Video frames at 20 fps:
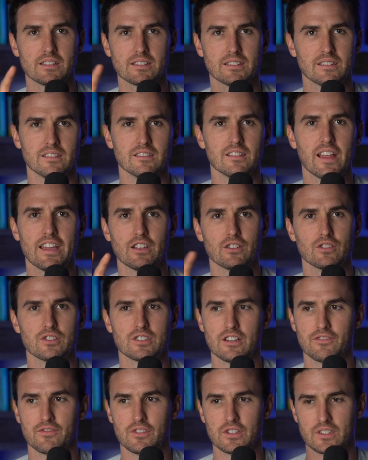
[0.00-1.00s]
it's light years
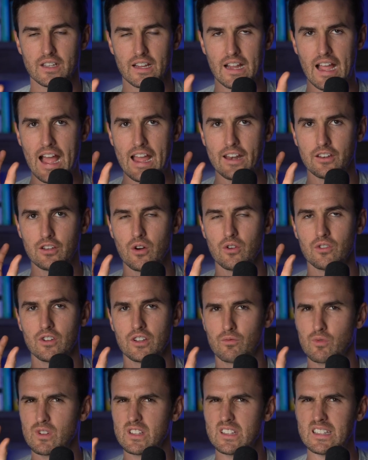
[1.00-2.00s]
difference. Like I
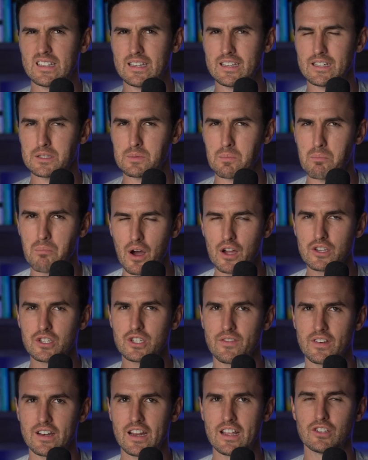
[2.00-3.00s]
don't really get as
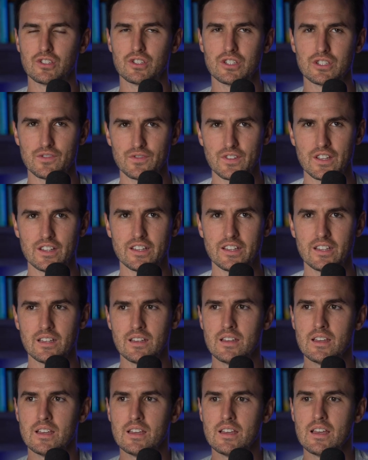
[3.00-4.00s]
much of an anxious feeling
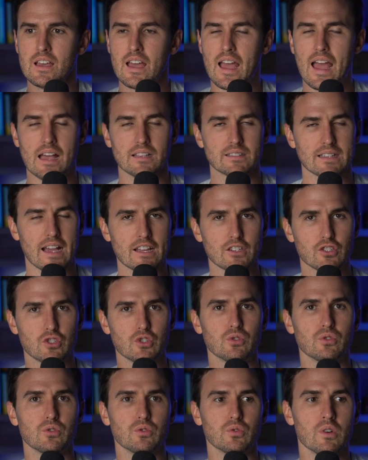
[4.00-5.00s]
as I
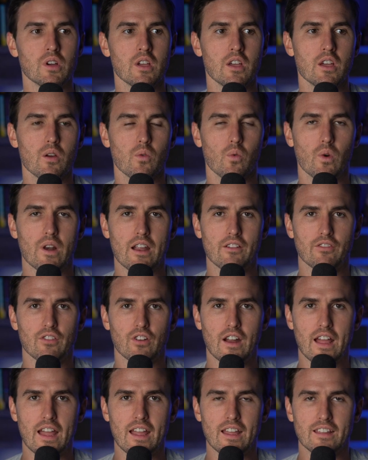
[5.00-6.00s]
do
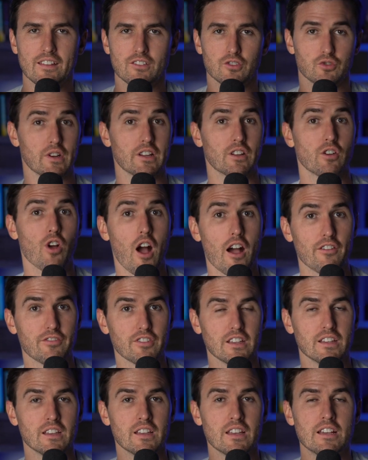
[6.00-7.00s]
whenever I drink
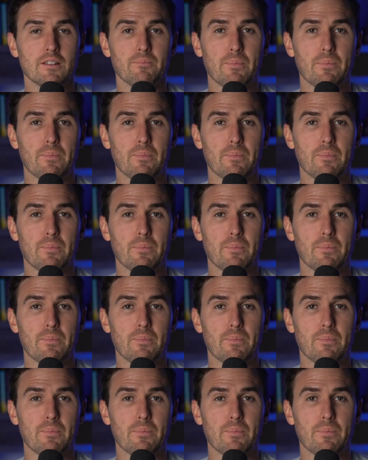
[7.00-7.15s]
coffee.